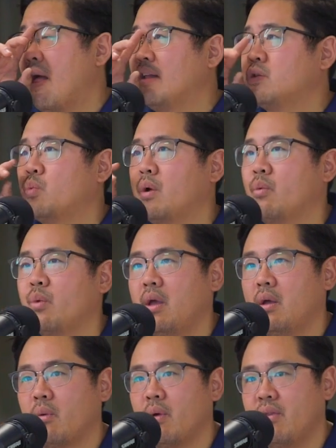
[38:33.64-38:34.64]
that's
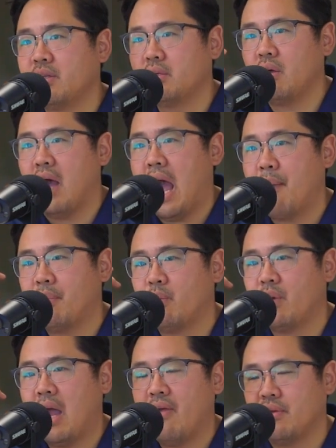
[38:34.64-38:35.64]
when this all happened,
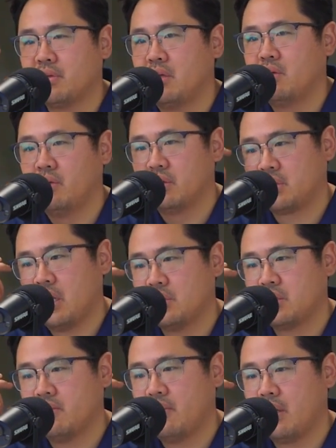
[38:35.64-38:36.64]
we had this internal
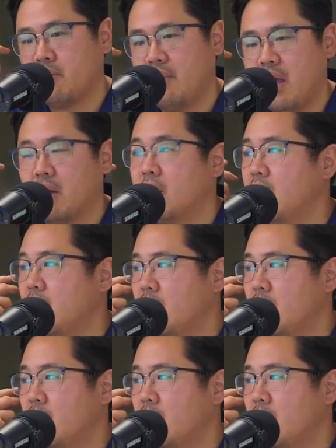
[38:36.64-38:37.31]
discussion like, man,